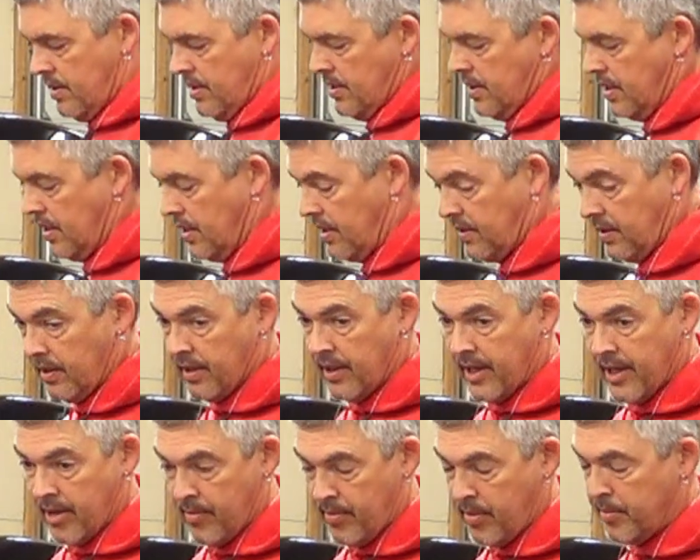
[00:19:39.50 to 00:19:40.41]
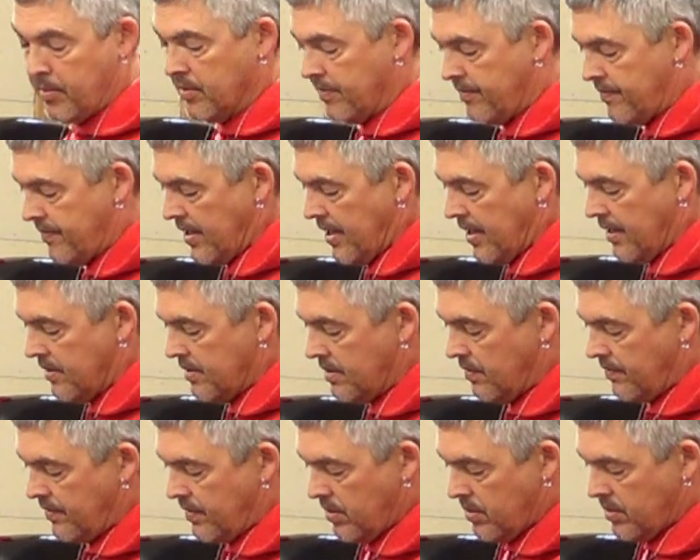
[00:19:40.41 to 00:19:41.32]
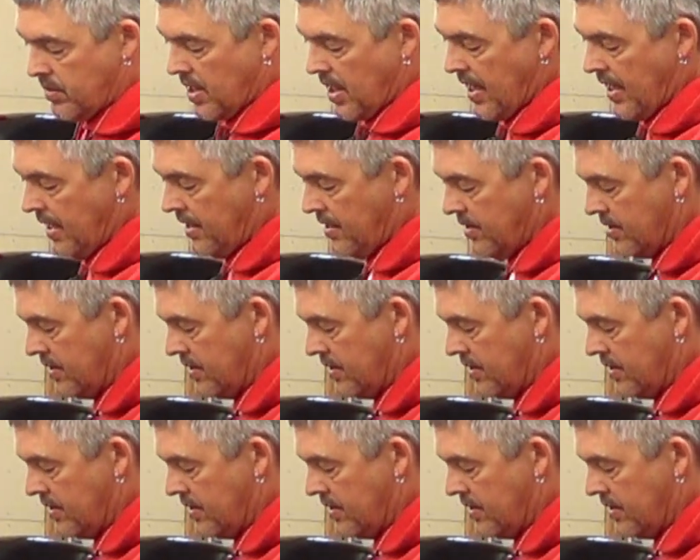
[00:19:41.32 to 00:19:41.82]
and I think a lot of people have found, is if you use the Hayden